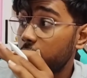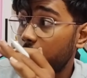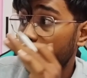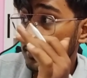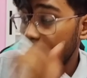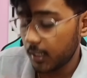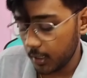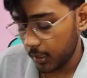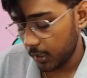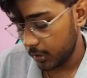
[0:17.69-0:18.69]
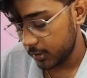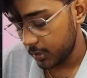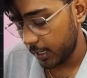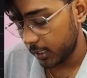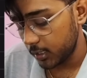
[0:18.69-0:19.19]
a single linked list
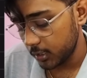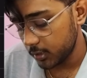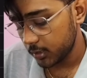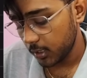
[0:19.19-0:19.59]
like this.